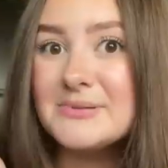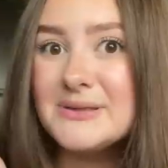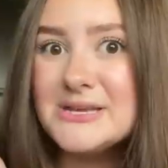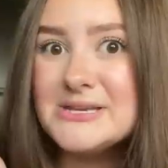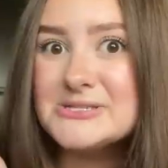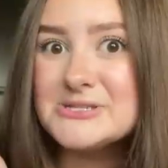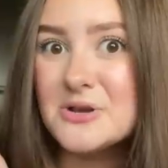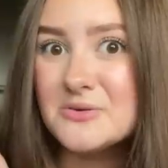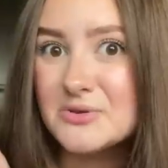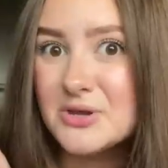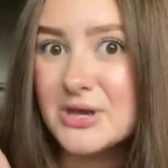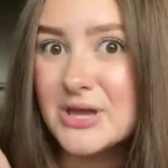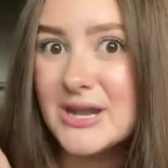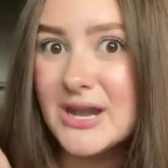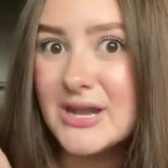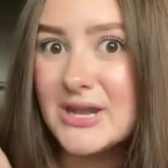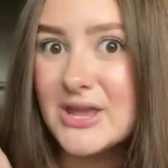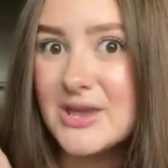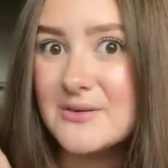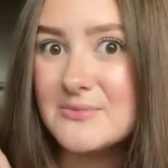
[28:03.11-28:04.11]
please don't look at
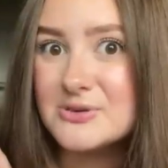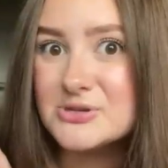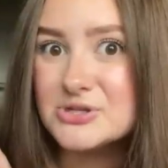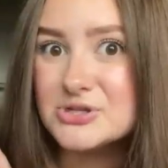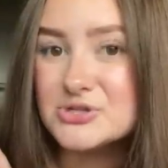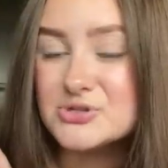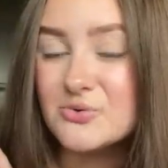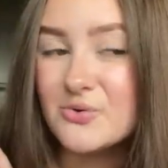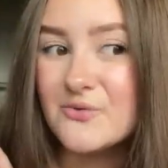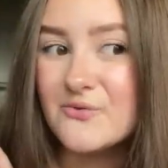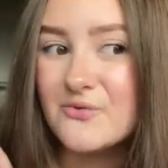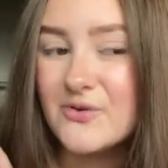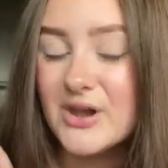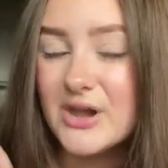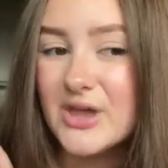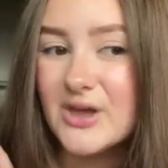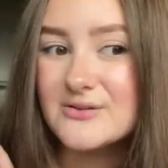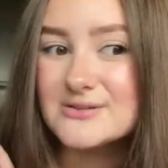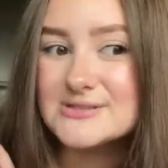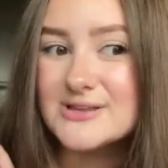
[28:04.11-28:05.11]
any images or
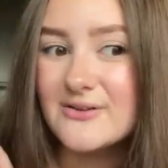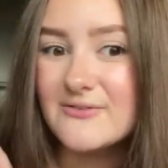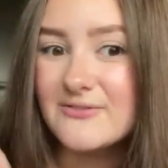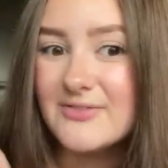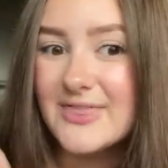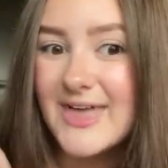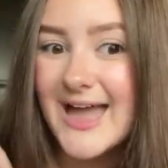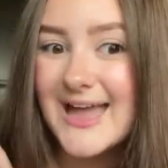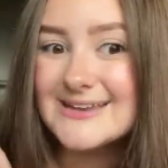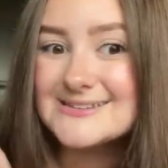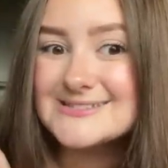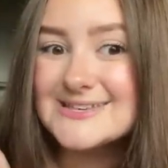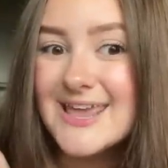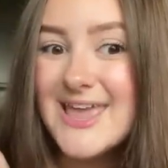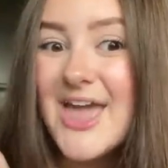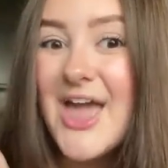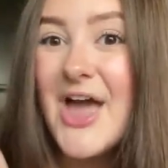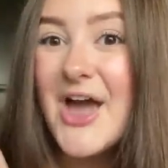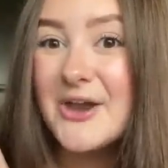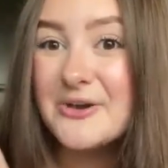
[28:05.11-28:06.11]
videos of that
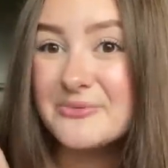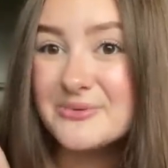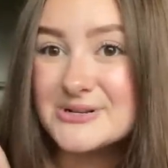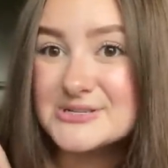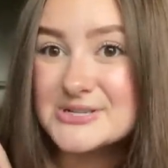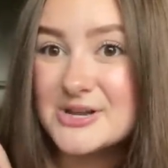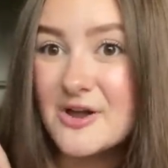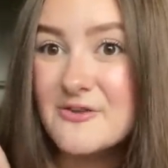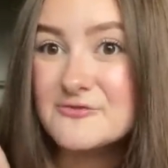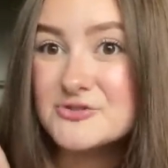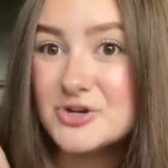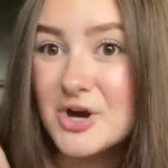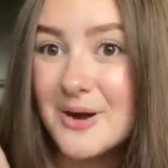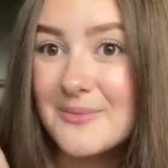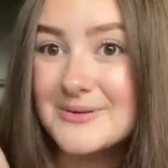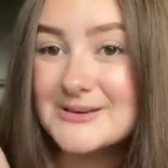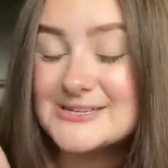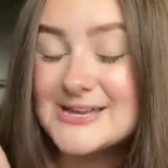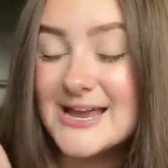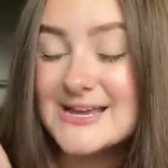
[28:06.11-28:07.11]
at risk of
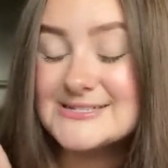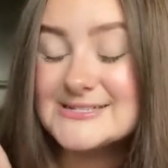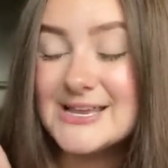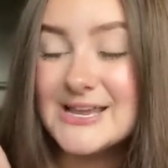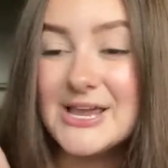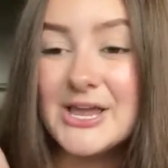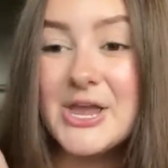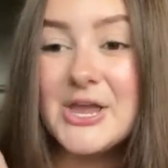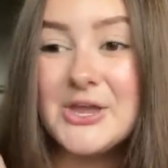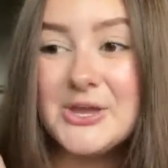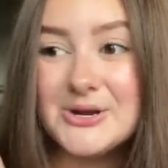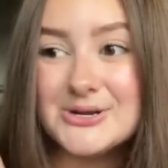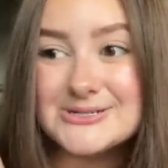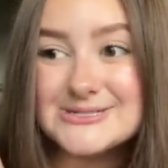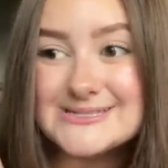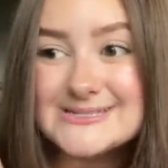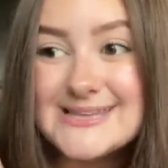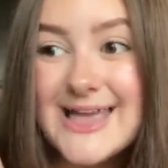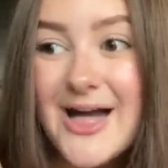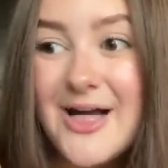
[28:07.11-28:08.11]
traumatizing
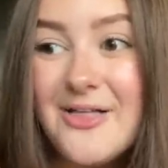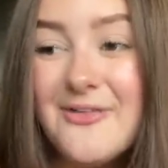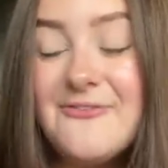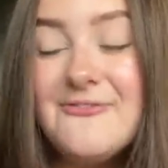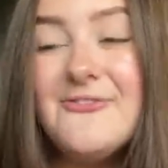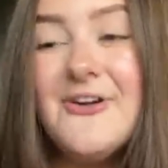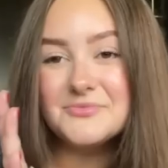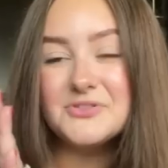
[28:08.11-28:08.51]
yourself.